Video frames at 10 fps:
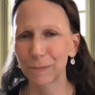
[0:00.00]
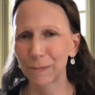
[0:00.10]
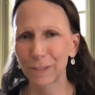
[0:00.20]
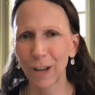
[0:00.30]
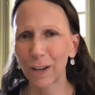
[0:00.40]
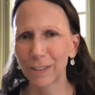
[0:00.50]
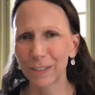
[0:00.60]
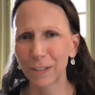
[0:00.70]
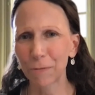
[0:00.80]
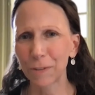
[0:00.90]
not
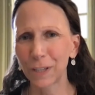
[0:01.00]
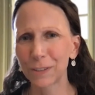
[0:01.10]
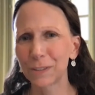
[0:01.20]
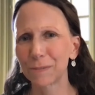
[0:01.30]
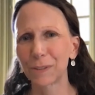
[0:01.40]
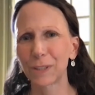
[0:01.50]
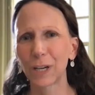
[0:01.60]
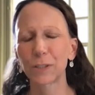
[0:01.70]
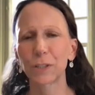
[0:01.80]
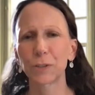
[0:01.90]
enough gun
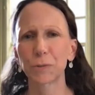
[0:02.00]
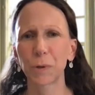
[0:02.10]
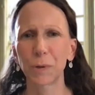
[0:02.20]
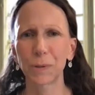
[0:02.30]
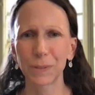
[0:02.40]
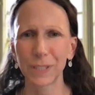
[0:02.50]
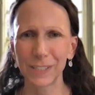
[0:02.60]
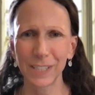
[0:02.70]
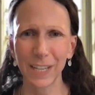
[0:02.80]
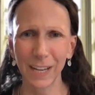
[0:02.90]
gun control,
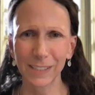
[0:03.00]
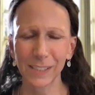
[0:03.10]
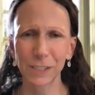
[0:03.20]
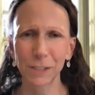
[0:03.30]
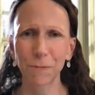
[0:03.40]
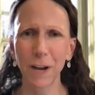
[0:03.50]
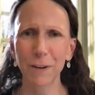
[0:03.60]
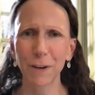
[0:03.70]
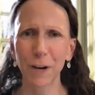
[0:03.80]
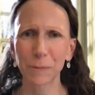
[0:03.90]
easy access to
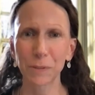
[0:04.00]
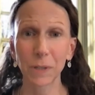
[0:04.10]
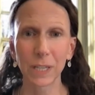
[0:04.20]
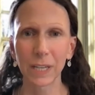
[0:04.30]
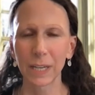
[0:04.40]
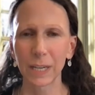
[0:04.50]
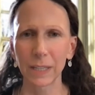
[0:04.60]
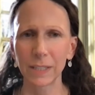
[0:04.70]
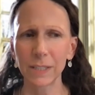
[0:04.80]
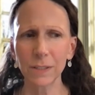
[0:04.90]
firearms. Uh,
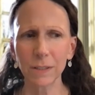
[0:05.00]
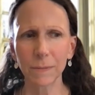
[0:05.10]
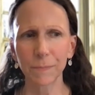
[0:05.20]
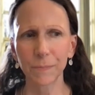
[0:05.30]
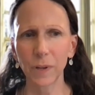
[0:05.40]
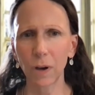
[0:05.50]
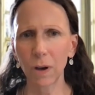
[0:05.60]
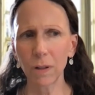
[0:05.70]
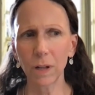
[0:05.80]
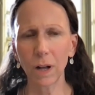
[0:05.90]
these are
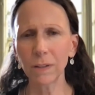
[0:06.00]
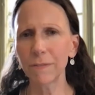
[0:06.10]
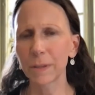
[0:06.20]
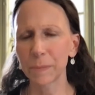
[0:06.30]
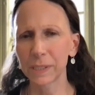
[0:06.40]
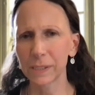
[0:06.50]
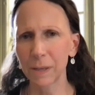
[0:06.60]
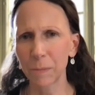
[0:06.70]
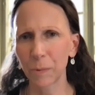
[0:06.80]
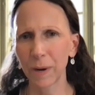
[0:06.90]
all all of them in
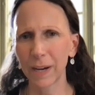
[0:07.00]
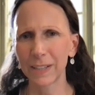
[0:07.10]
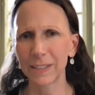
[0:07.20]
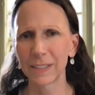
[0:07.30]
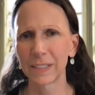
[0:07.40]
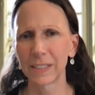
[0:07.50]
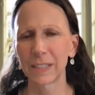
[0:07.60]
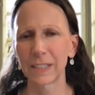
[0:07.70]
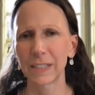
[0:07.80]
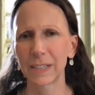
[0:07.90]
some way
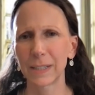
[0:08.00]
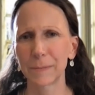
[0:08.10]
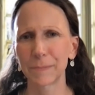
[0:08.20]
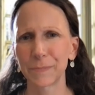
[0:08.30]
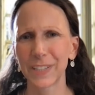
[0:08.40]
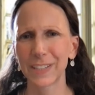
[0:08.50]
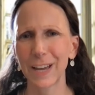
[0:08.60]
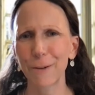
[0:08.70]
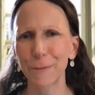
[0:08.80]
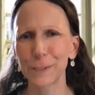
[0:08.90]
um,
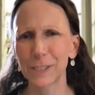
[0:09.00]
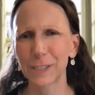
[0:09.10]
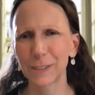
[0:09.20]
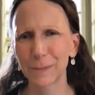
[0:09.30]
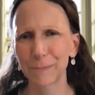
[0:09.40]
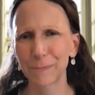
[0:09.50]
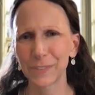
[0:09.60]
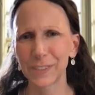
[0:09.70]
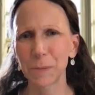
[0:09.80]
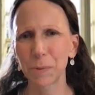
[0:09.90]
efforts to
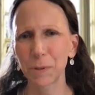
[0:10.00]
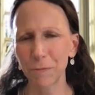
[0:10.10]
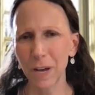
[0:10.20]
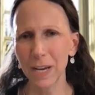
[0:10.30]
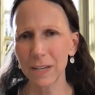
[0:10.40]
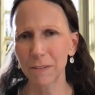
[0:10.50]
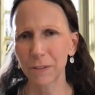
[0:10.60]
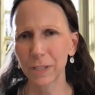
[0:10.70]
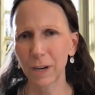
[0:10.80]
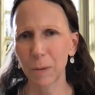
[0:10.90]
simplify a
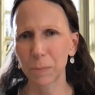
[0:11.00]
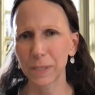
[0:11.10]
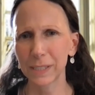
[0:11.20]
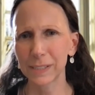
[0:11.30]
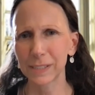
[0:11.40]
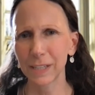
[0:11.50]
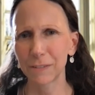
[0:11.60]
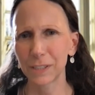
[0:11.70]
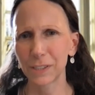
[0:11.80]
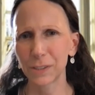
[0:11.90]
very complex set of
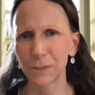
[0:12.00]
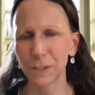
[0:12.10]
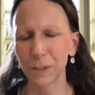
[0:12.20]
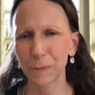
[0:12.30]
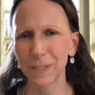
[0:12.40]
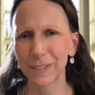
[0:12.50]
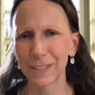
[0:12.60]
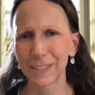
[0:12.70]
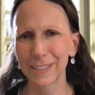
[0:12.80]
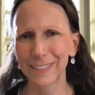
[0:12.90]
issues so that we
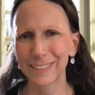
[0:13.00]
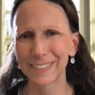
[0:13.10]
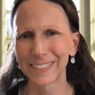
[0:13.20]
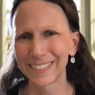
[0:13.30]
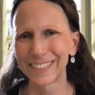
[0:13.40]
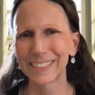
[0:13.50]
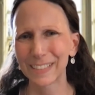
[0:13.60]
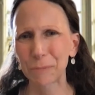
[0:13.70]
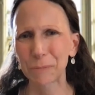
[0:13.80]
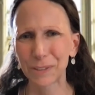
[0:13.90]
can
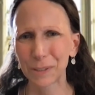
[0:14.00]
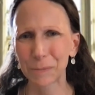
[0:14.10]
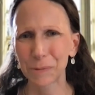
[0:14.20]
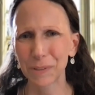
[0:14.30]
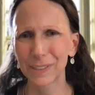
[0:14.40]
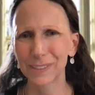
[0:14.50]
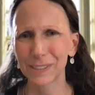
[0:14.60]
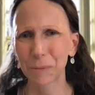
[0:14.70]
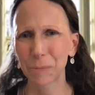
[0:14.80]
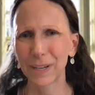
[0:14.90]
come to terms with it in
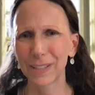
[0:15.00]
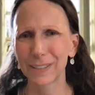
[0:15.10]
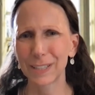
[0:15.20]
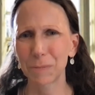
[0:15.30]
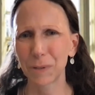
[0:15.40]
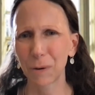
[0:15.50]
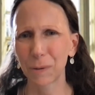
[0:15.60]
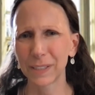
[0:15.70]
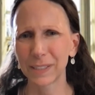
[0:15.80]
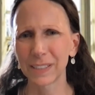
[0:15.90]
some way and keep
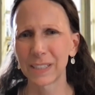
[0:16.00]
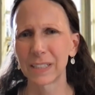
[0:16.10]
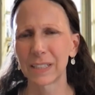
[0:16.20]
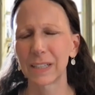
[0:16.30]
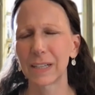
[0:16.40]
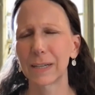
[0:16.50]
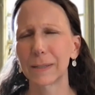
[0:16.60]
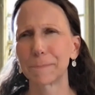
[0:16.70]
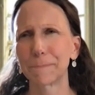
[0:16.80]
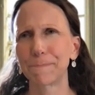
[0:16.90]
going.
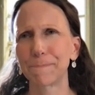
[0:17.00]
Um,